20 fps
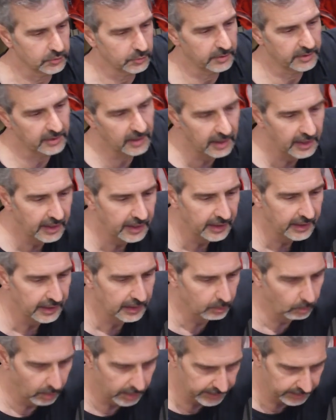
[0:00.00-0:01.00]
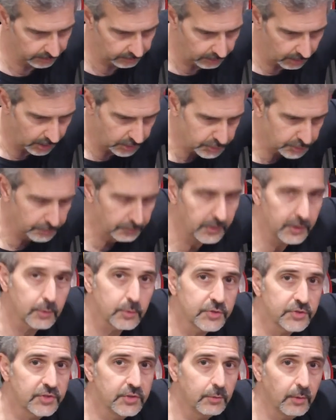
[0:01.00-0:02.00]
So he wanted a larger
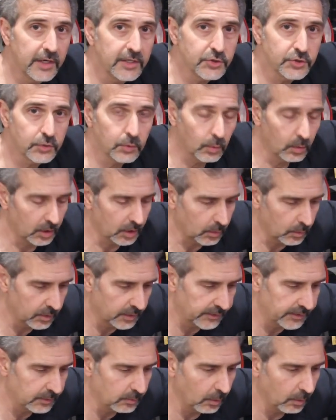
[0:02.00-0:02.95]
frequency range to work with.